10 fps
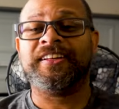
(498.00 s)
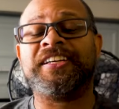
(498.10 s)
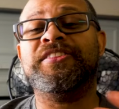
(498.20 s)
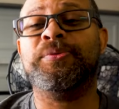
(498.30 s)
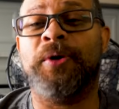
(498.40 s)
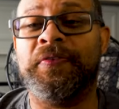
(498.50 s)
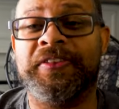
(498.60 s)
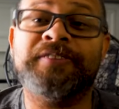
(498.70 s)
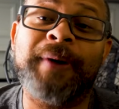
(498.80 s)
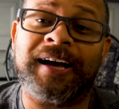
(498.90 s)
Looking through both of
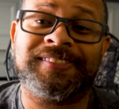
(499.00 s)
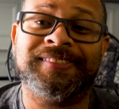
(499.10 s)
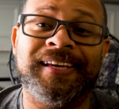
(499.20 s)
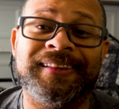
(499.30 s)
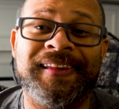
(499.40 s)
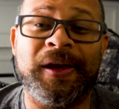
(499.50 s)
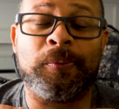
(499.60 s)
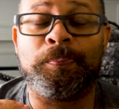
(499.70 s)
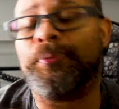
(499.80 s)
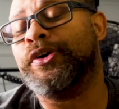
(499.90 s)
these boxes, they're
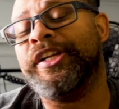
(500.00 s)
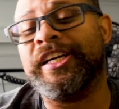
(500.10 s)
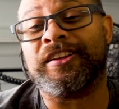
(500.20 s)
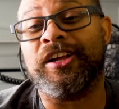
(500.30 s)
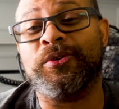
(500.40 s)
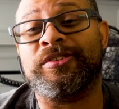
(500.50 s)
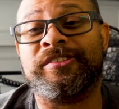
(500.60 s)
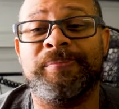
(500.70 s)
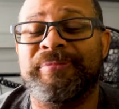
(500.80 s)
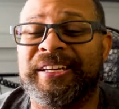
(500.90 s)
pretty
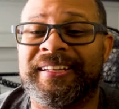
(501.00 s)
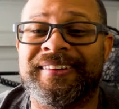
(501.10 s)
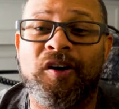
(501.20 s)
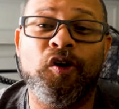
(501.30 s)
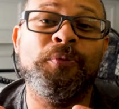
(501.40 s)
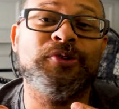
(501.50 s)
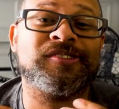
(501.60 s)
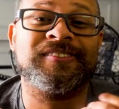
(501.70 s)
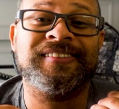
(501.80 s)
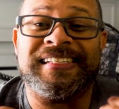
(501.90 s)
close to being
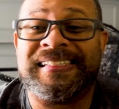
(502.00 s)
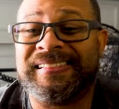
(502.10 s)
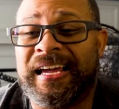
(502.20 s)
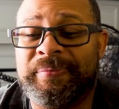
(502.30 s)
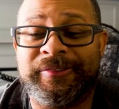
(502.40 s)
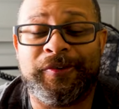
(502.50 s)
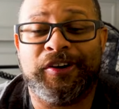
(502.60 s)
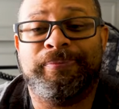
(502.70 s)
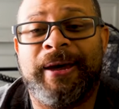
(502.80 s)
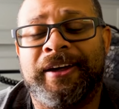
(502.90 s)
almost the same as far
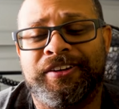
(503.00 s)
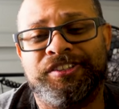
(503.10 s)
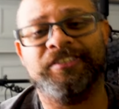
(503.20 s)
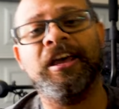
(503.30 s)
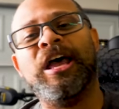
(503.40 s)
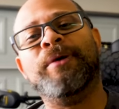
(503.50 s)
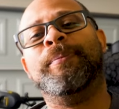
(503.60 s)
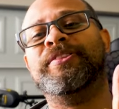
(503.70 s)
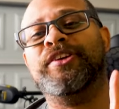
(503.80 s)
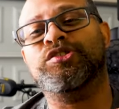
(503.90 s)
as packaging.
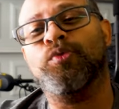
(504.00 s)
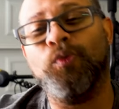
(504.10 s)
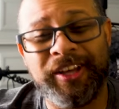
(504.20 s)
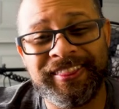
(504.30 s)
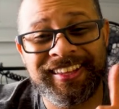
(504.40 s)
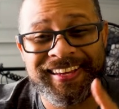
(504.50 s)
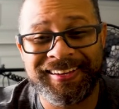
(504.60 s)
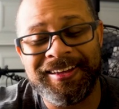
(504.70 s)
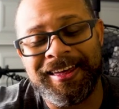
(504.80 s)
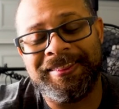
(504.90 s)
But there's one
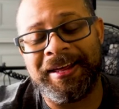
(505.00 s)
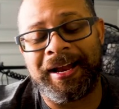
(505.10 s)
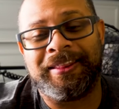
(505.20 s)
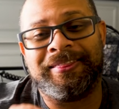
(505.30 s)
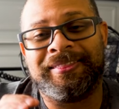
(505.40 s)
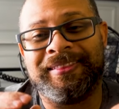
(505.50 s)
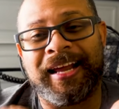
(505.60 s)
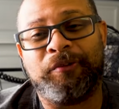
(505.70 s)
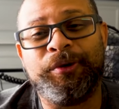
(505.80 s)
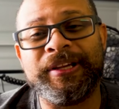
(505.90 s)
thing that
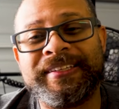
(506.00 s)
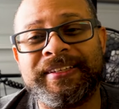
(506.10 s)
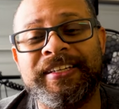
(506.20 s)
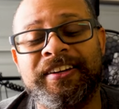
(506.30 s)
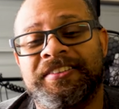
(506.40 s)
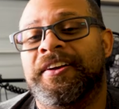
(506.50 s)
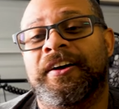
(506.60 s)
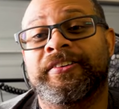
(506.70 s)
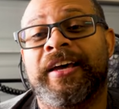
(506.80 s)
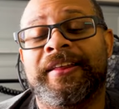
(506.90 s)
I really keyed in
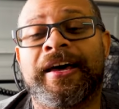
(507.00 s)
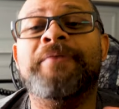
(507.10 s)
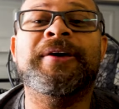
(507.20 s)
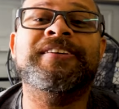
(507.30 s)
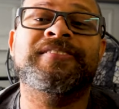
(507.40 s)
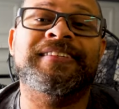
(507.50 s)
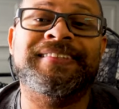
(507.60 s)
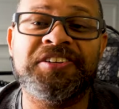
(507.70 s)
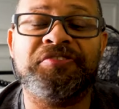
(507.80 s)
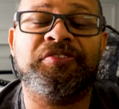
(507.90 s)
on that makes
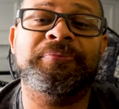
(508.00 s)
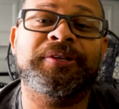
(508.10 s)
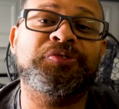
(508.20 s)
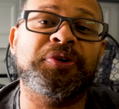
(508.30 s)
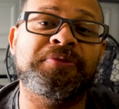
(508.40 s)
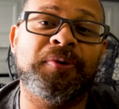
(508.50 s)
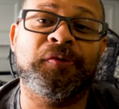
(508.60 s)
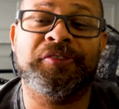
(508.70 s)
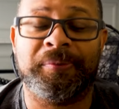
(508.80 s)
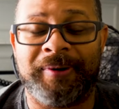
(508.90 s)
it different between
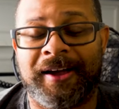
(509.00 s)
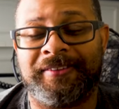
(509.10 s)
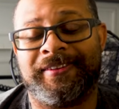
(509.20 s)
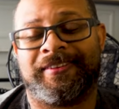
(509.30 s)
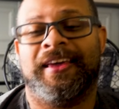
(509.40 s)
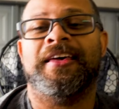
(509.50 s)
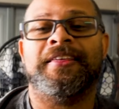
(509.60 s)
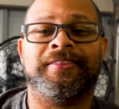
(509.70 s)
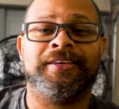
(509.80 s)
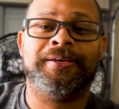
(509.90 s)
both of the boxes.
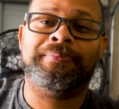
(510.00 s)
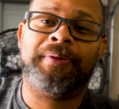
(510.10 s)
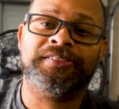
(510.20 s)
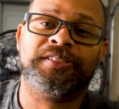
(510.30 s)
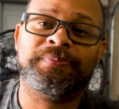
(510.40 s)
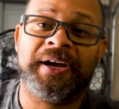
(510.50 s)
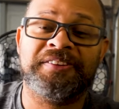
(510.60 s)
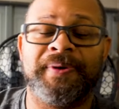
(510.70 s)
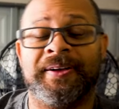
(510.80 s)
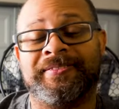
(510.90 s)
The
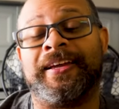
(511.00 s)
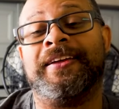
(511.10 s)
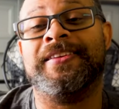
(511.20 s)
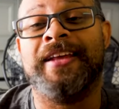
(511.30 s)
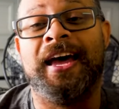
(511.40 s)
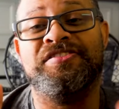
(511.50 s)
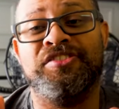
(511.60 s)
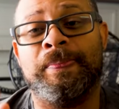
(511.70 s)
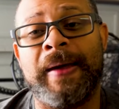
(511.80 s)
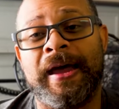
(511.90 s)
Monsterbass box, like I said, has
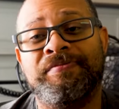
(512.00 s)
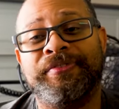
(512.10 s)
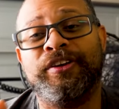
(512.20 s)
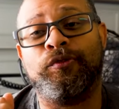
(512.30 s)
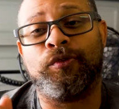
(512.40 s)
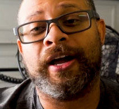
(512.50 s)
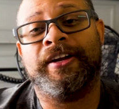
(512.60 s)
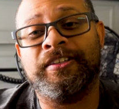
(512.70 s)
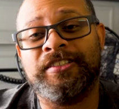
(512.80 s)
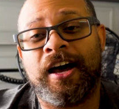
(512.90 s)
their pamphlet
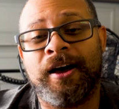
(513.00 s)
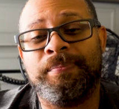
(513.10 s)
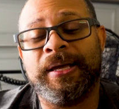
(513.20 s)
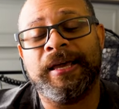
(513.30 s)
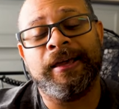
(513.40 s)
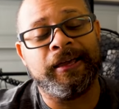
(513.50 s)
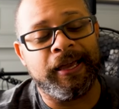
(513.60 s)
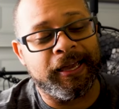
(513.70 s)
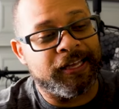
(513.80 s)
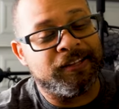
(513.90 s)
right on top,
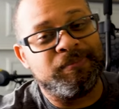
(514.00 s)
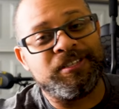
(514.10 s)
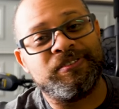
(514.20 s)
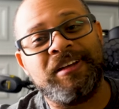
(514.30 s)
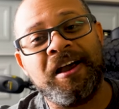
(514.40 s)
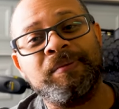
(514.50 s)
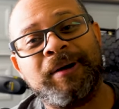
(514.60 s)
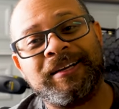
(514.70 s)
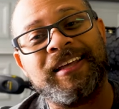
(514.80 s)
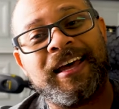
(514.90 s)
and Mystery Tackle
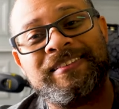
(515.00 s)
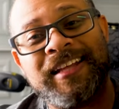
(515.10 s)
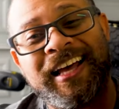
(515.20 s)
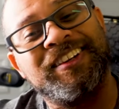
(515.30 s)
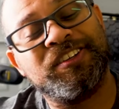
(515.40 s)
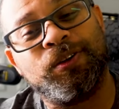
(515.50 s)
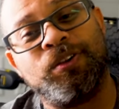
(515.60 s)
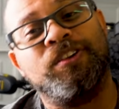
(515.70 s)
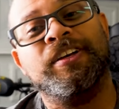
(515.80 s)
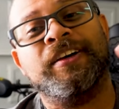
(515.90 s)
Box has that
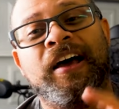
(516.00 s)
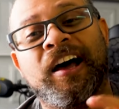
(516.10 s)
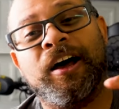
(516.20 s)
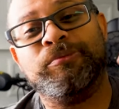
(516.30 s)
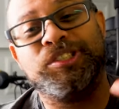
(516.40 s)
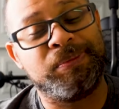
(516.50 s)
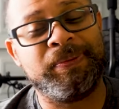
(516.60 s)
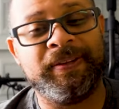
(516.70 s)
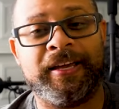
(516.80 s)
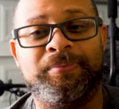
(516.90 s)
little
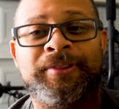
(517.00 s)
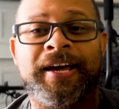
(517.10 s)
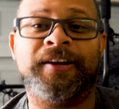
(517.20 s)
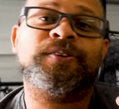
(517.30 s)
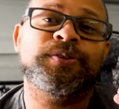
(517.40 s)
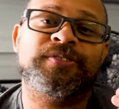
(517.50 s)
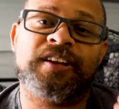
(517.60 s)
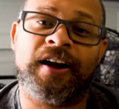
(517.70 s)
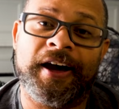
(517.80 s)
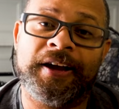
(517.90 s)
shipping label that includes
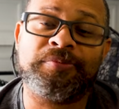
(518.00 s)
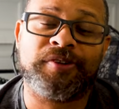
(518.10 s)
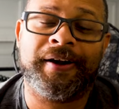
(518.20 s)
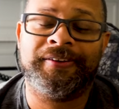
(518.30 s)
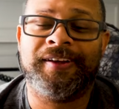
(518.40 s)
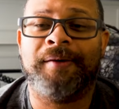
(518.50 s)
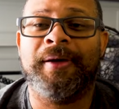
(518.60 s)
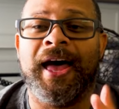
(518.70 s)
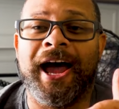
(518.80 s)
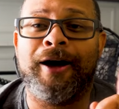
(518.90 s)
their items right on
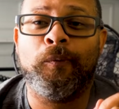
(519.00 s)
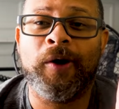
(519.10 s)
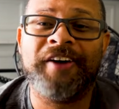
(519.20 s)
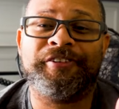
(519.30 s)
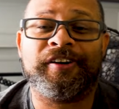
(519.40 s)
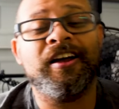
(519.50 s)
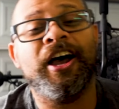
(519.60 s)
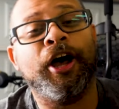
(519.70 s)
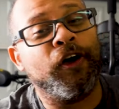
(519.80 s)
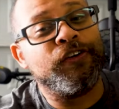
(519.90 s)
top. However,
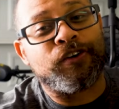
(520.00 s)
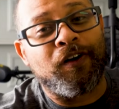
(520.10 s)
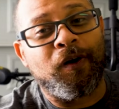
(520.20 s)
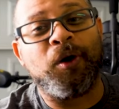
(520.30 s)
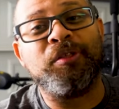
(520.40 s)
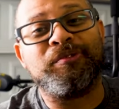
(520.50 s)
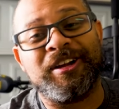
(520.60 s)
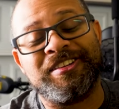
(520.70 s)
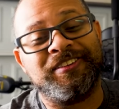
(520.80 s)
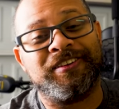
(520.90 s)
under all the
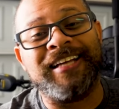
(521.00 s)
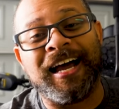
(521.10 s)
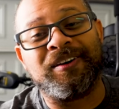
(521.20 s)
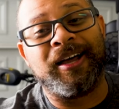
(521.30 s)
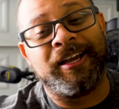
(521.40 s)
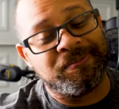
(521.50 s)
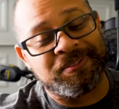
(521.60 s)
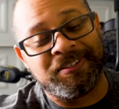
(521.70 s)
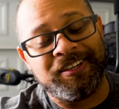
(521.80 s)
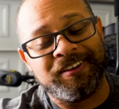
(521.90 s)
rest of their tackle
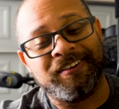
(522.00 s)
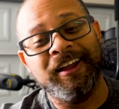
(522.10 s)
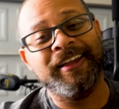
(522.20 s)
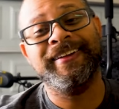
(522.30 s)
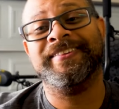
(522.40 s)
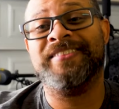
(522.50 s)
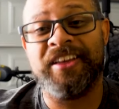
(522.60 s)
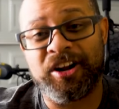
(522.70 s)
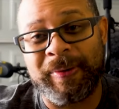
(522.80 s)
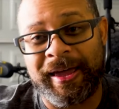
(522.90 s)
items in here is
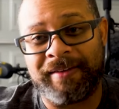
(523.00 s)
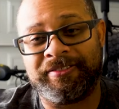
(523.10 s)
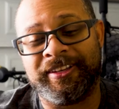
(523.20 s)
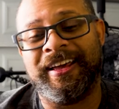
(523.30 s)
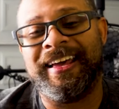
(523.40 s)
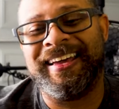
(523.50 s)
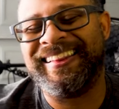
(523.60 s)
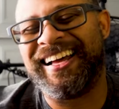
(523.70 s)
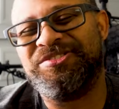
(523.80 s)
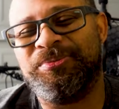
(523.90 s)
their pamphlet.
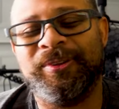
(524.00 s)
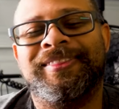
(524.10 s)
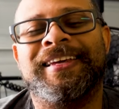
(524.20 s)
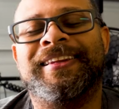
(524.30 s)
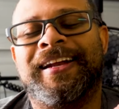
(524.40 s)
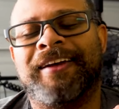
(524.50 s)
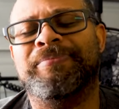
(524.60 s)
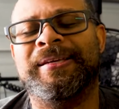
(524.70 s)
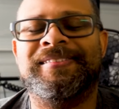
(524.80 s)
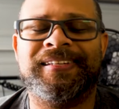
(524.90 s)
And that's one thing that I've
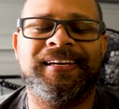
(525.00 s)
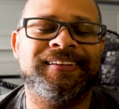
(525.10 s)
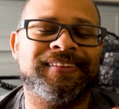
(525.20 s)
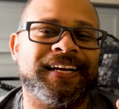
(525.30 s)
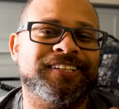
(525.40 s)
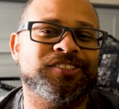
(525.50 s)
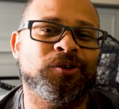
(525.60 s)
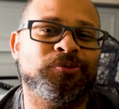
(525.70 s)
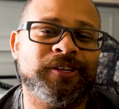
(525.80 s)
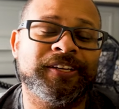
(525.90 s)
been saying is that I
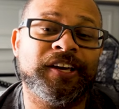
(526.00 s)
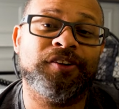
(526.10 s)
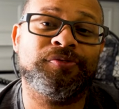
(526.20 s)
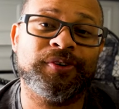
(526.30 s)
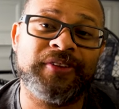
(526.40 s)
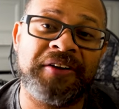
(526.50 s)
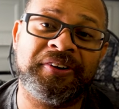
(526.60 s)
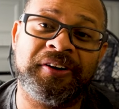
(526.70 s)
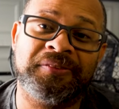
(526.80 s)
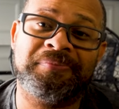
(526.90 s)
don't really care for is
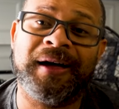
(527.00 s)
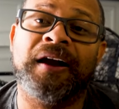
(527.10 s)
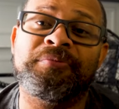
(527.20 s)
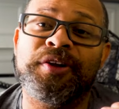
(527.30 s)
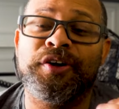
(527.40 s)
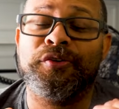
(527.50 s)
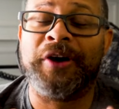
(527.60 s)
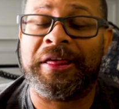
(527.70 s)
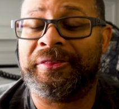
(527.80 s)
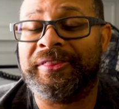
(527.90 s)
having it on the bottom
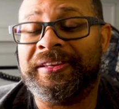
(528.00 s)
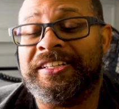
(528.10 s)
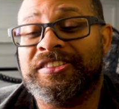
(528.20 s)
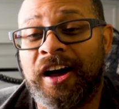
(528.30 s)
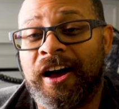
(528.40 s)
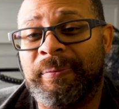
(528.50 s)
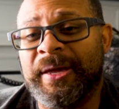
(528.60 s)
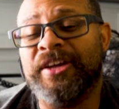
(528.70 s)
rather than the top.